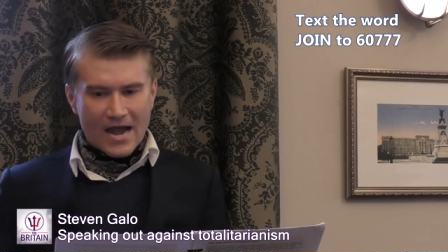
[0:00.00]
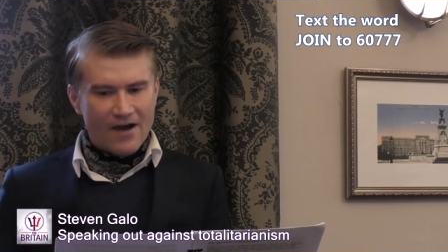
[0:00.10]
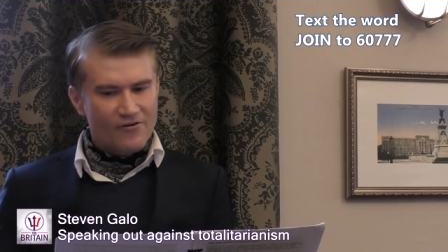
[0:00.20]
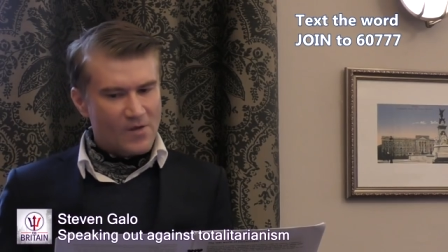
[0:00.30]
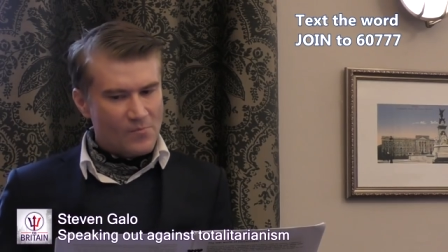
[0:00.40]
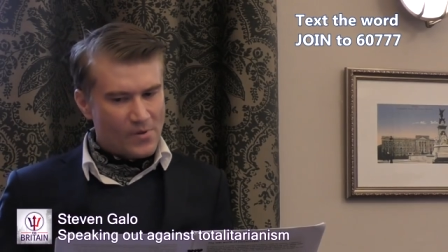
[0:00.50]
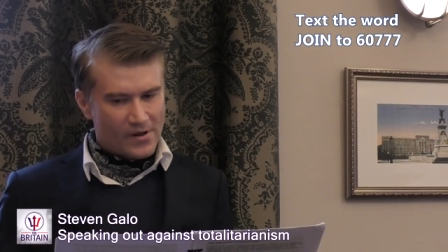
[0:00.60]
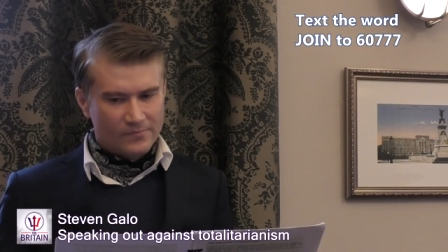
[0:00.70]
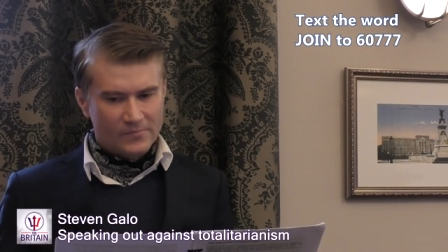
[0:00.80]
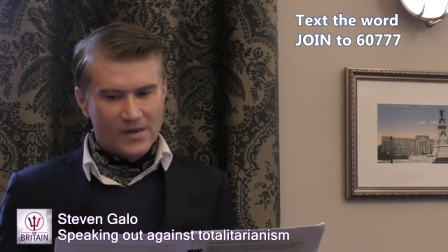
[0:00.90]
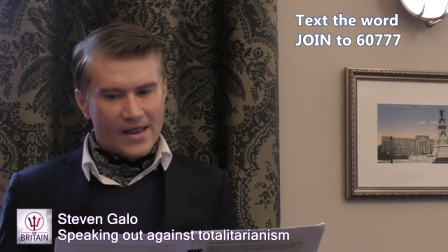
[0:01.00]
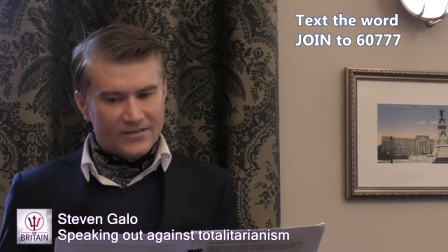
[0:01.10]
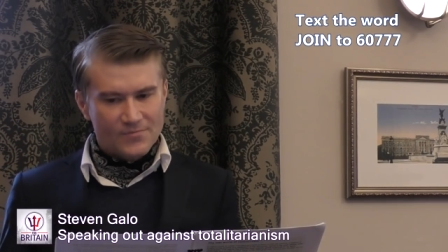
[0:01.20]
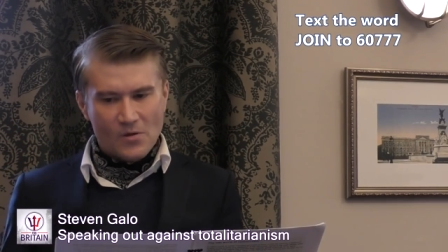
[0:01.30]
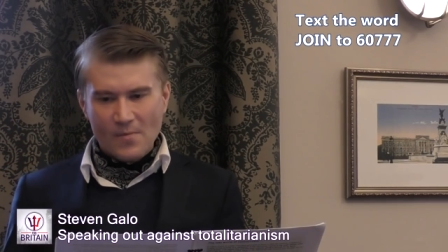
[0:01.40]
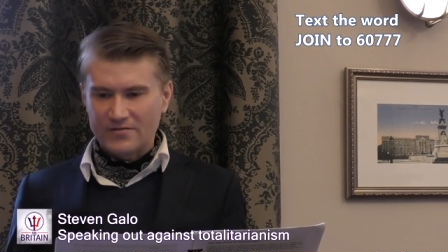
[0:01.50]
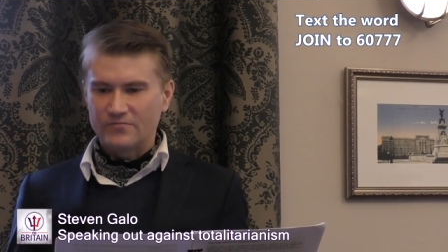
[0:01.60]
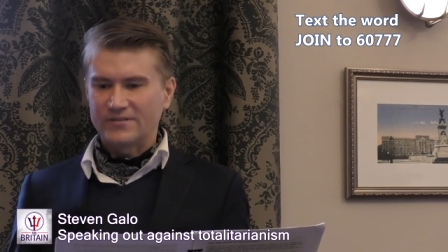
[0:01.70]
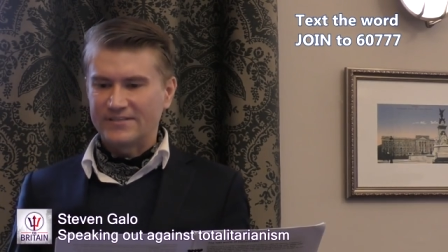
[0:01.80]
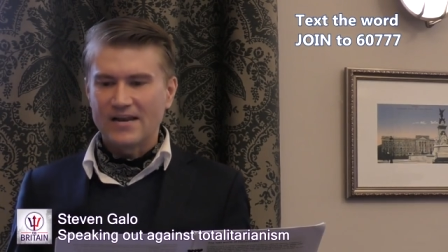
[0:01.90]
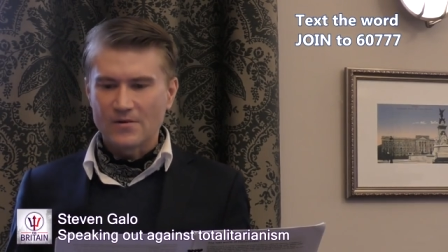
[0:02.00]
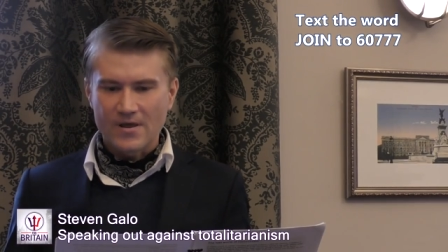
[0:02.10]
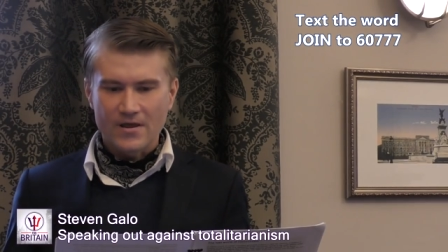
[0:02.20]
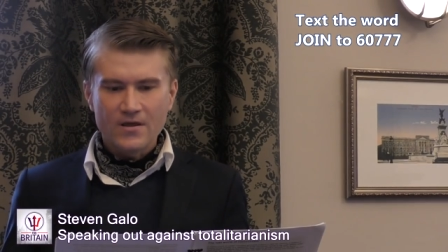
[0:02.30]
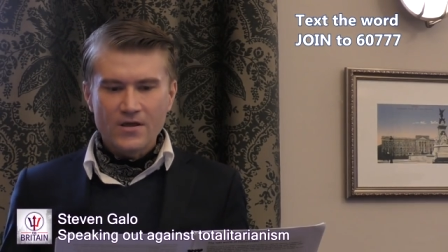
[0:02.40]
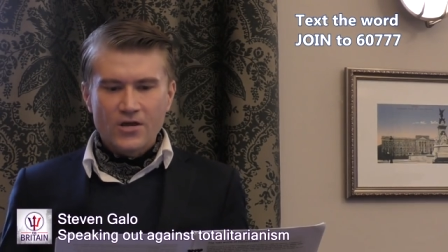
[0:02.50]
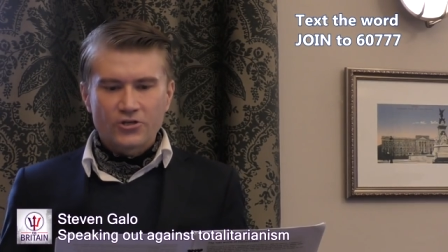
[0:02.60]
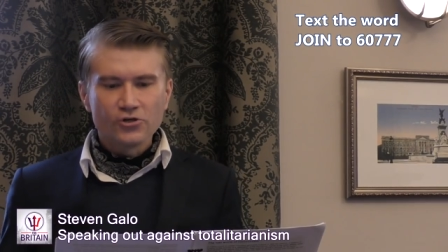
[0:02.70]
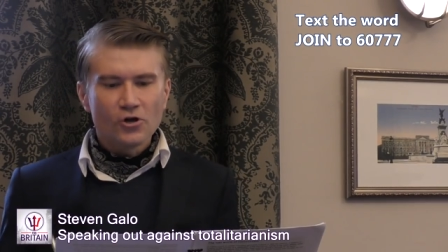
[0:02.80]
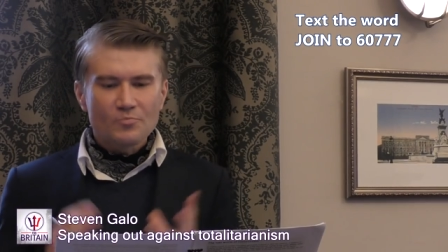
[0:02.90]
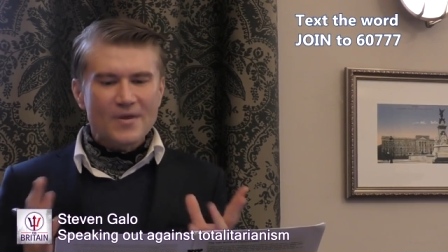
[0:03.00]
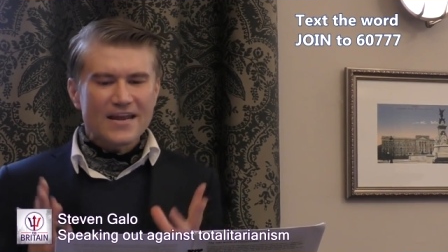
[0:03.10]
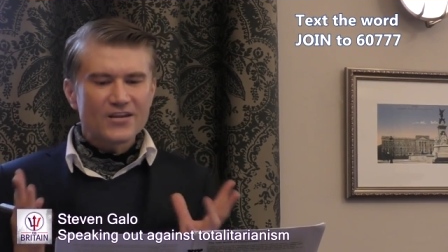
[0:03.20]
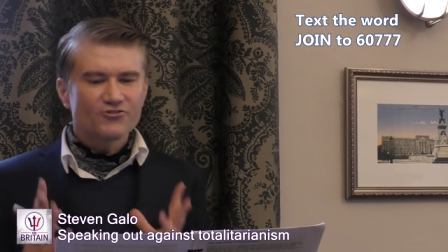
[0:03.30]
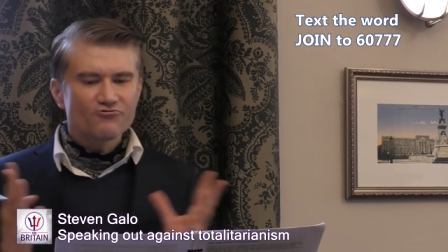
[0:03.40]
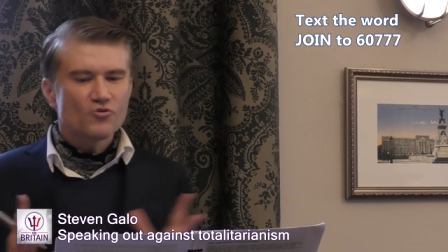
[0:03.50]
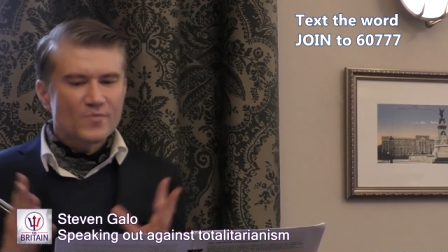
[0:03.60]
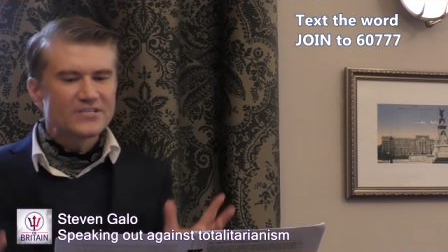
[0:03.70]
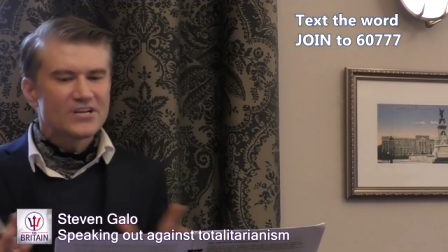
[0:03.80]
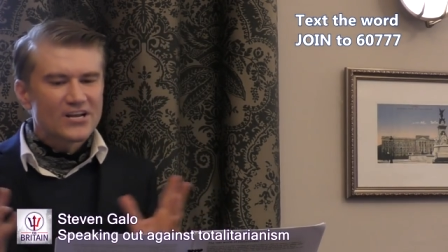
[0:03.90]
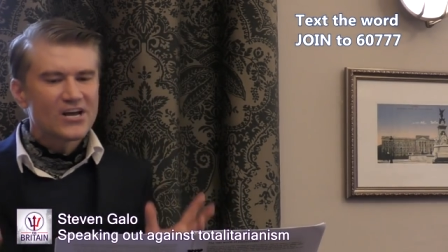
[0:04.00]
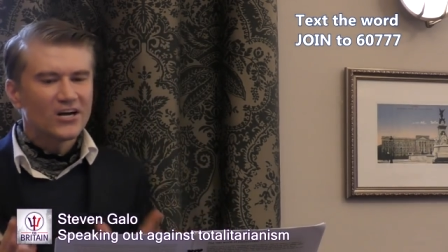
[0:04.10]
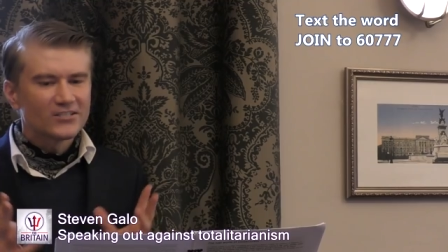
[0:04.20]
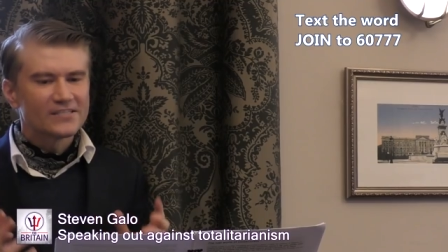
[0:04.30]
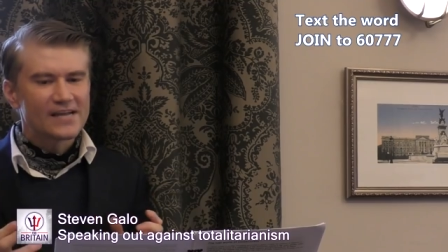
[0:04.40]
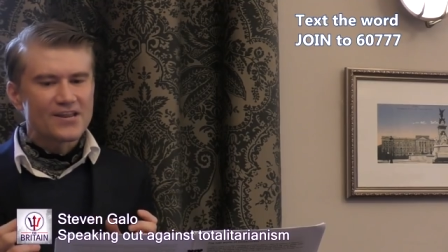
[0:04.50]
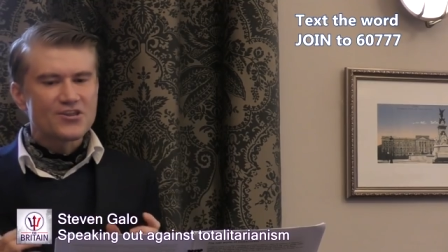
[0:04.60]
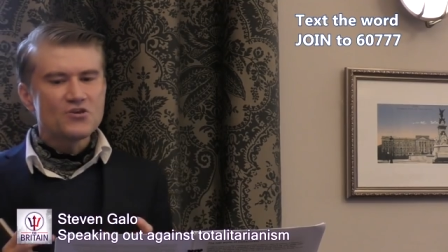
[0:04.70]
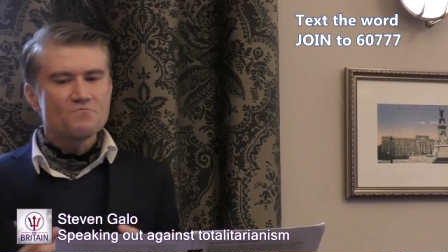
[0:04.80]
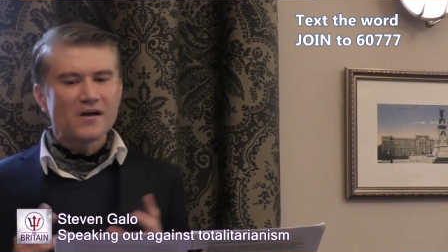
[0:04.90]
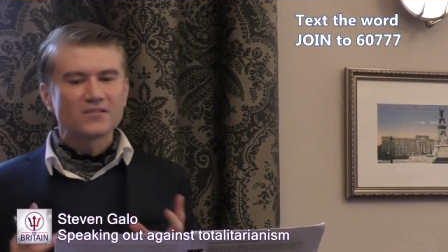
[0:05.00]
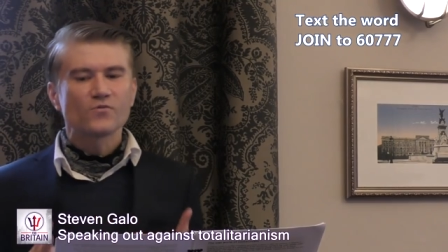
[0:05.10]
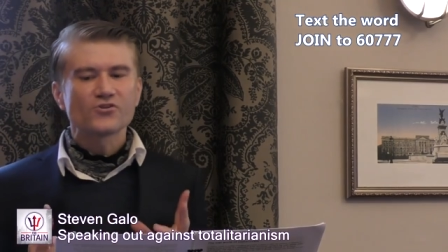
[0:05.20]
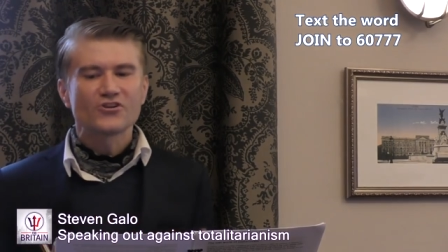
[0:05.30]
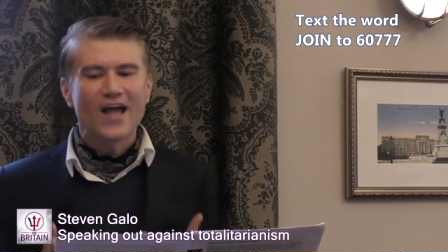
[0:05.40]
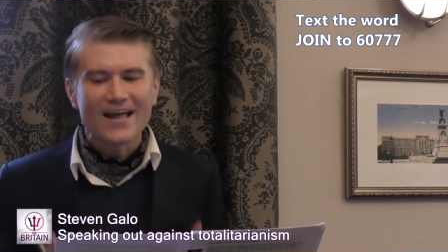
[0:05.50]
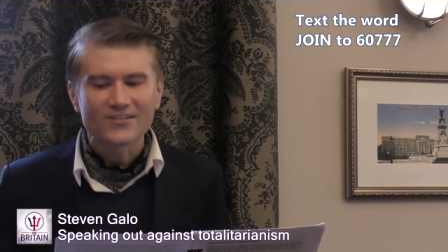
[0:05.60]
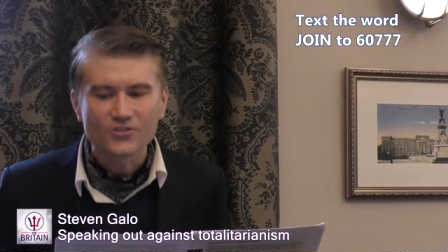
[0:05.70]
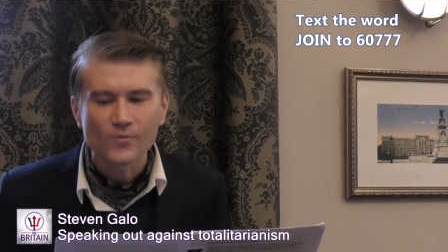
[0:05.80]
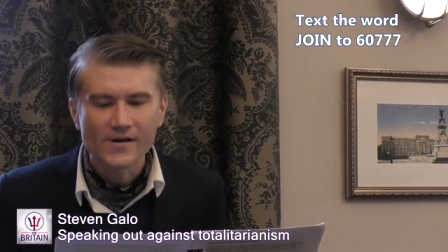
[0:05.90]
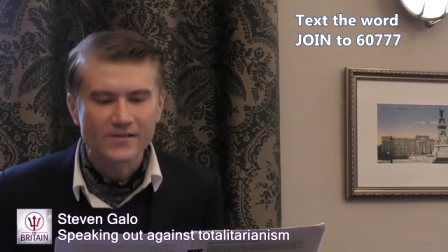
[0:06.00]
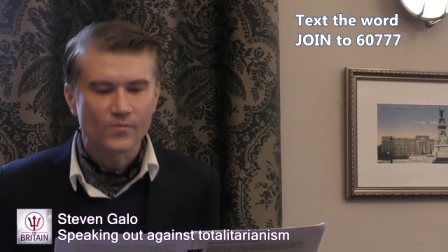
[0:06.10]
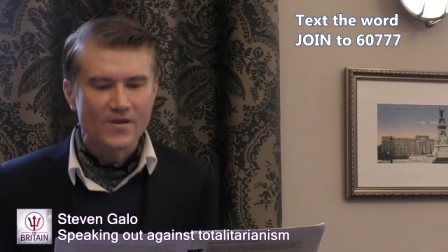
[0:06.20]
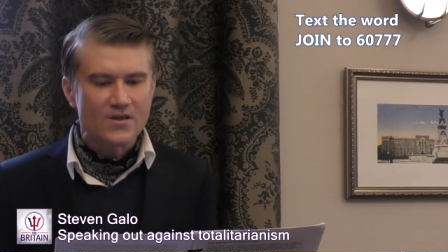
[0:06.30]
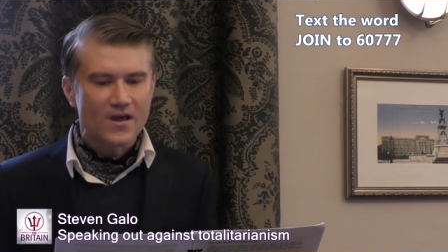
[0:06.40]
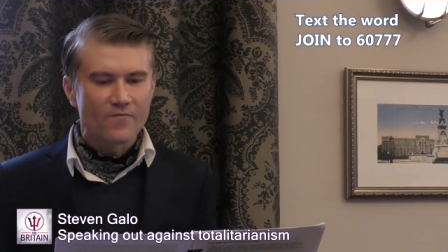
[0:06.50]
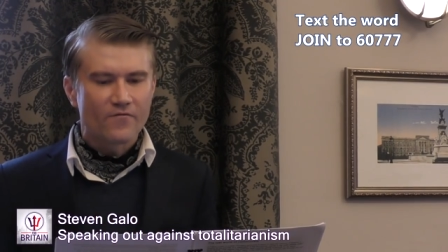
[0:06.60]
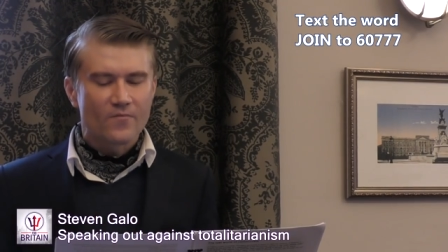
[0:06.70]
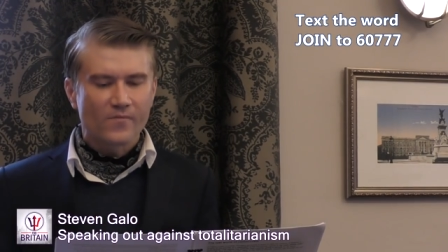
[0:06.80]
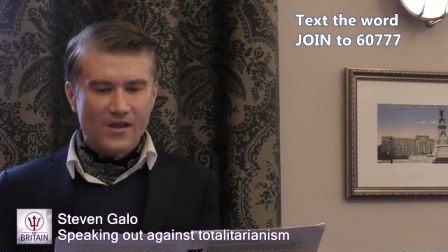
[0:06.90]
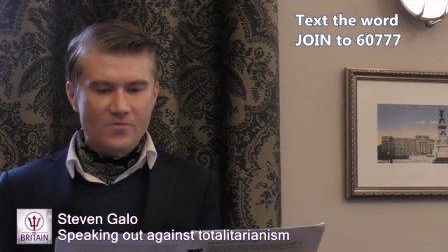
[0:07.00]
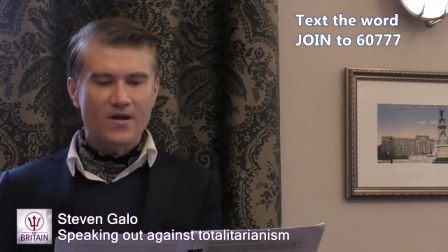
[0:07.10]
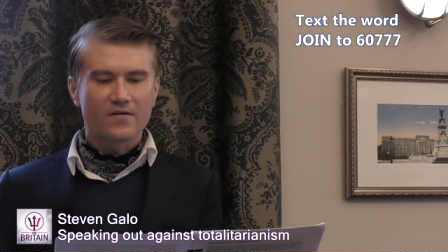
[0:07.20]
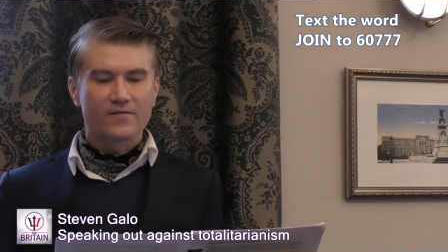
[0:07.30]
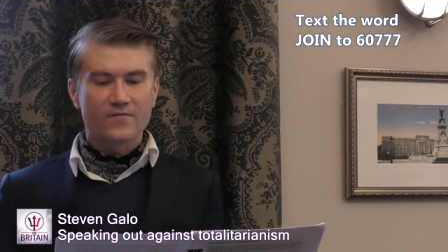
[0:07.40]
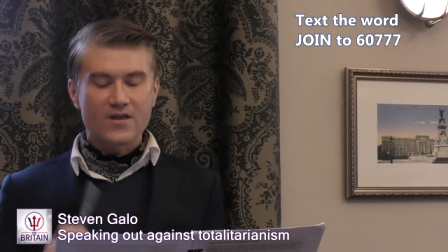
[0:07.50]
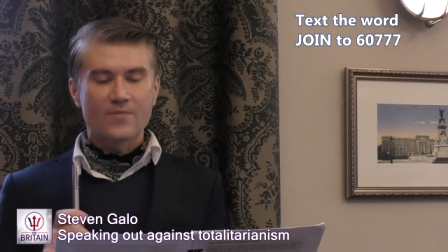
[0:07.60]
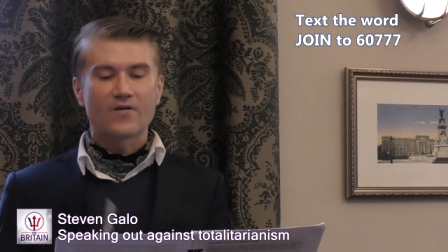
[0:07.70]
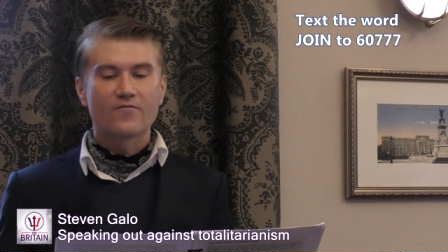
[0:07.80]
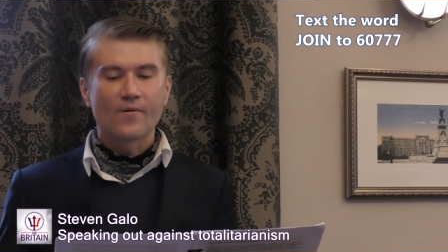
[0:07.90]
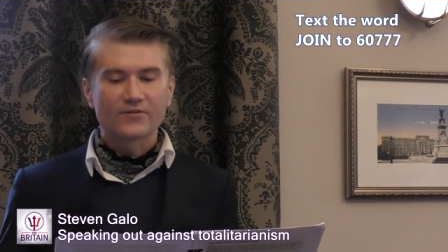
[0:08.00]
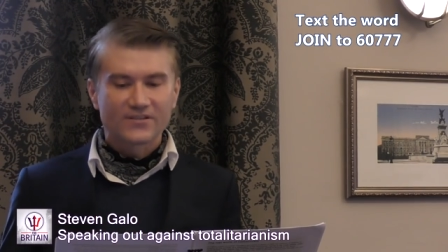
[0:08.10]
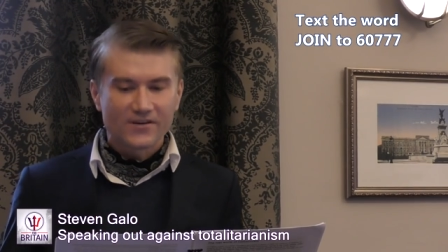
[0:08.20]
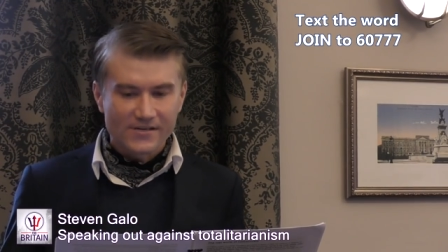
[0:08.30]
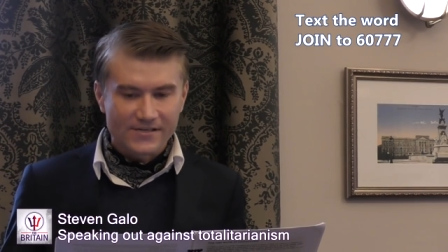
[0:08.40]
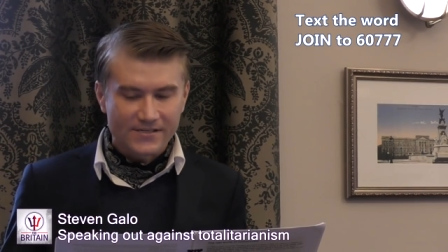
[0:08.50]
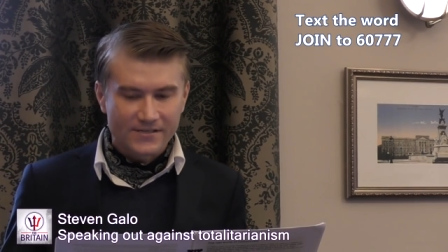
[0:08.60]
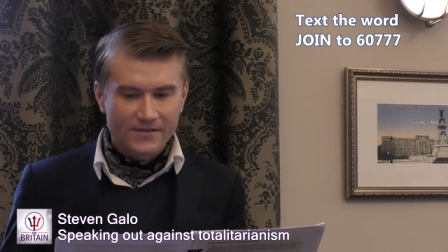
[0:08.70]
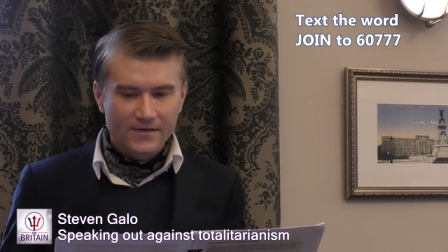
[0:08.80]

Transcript: I remember later my mother was telling me, "Do not pick any strawberries in the garden, and you must wash your hands twice when you come from you back, when you come back from outside."